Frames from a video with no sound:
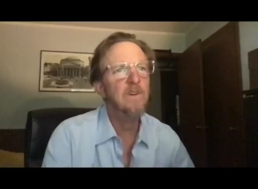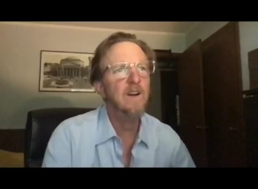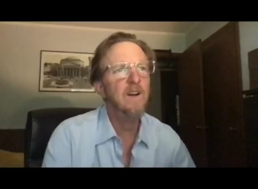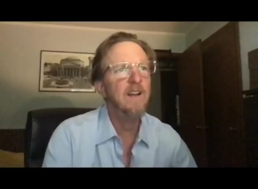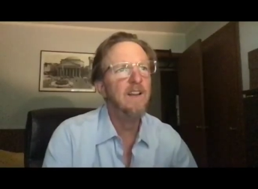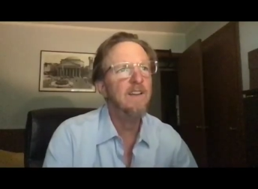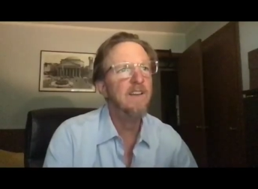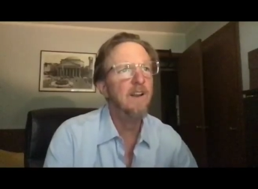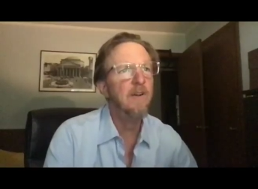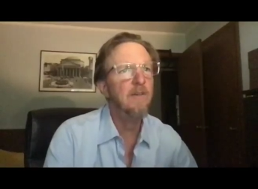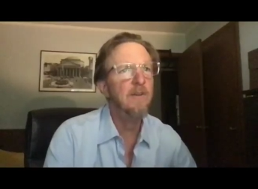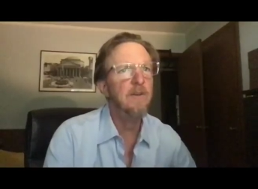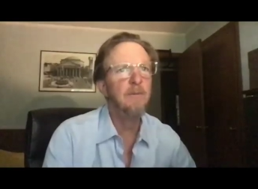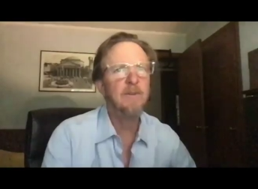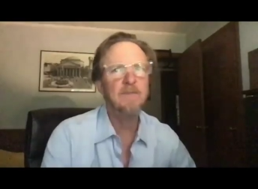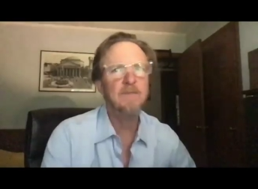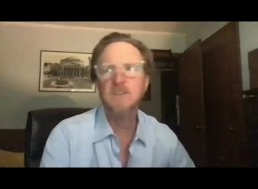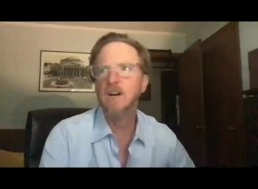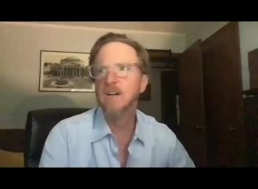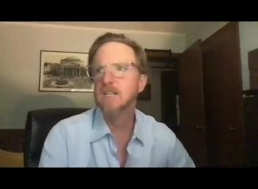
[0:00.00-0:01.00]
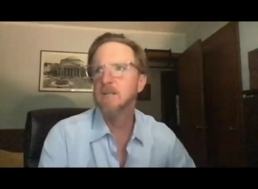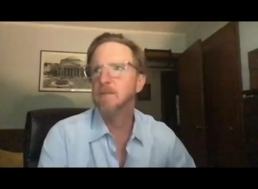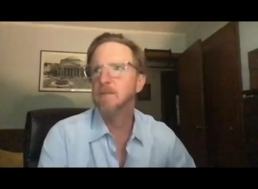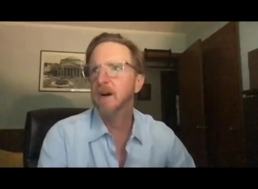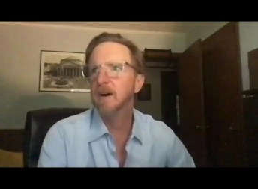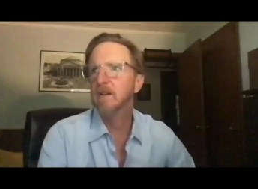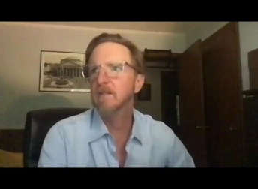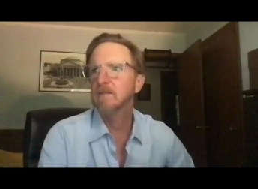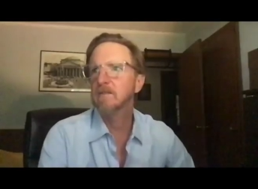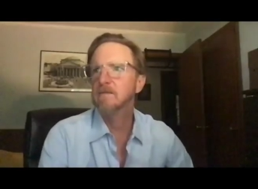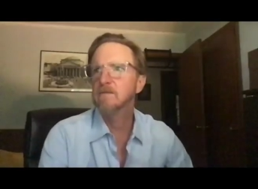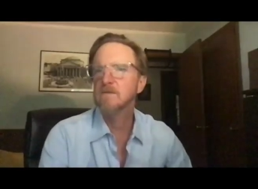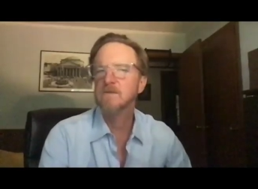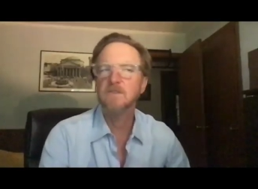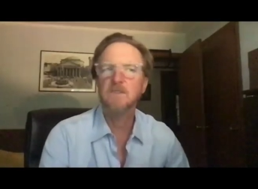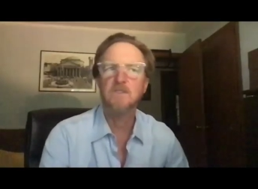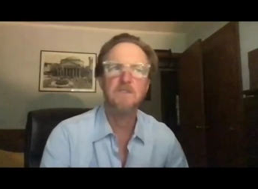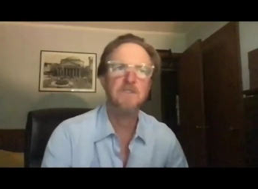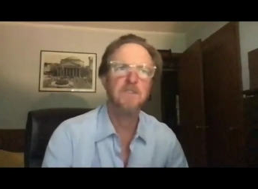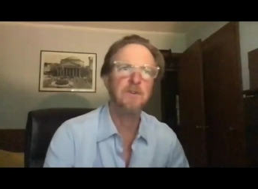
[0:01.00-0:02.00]
we've talked about
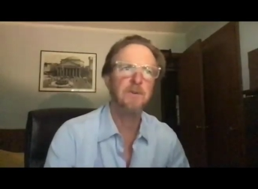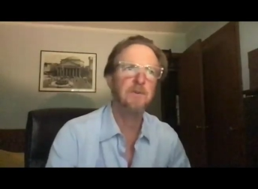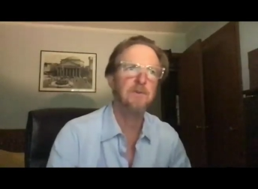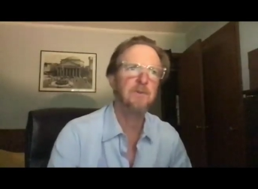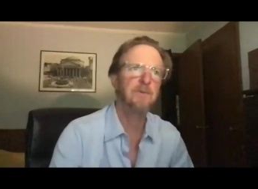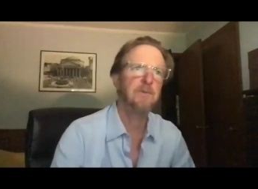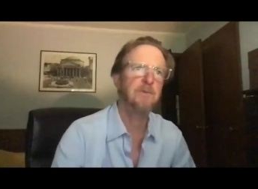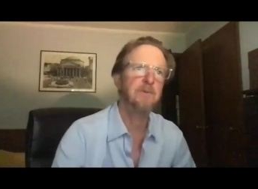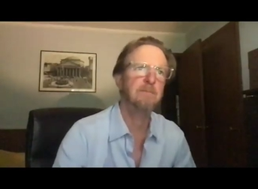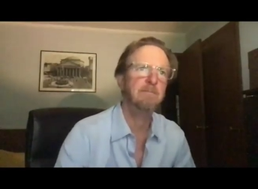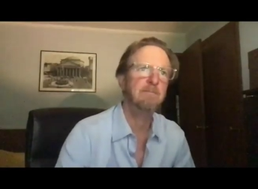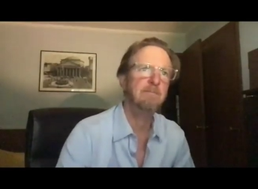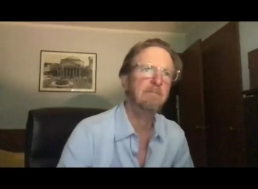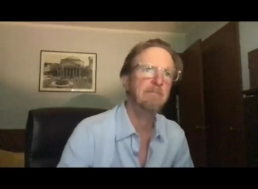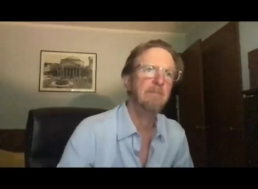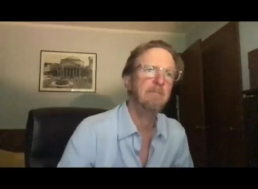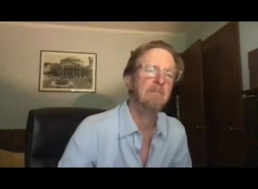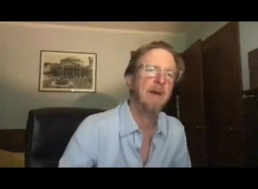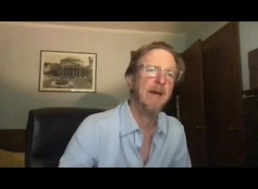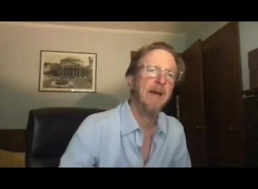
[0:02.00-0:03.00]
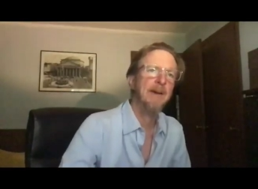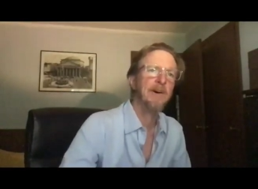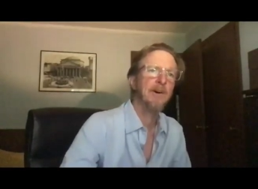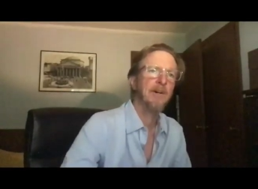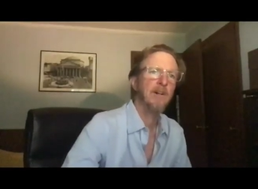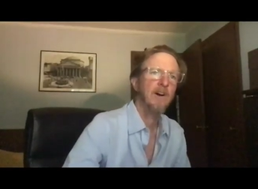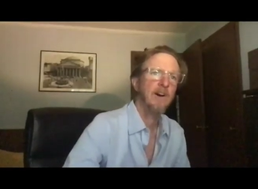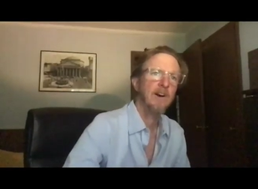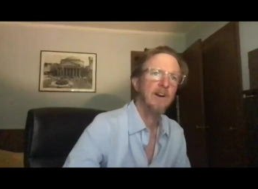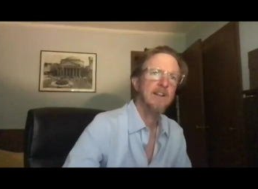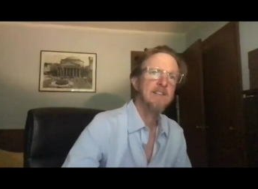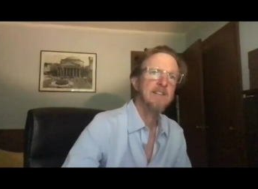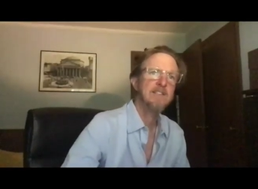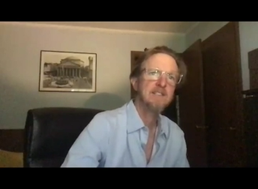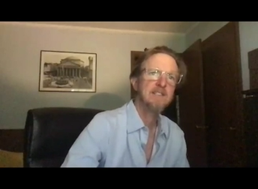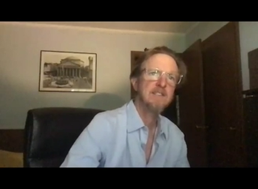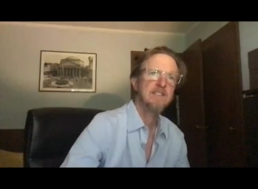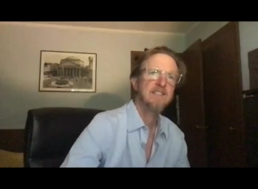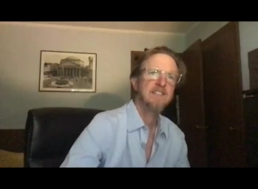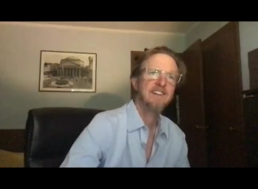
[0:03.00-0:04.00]
two male
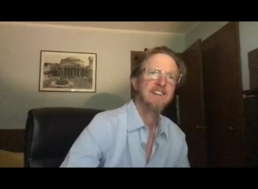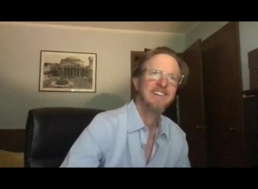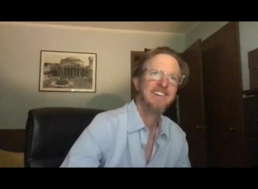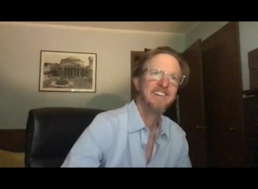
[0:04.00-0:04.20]
artists.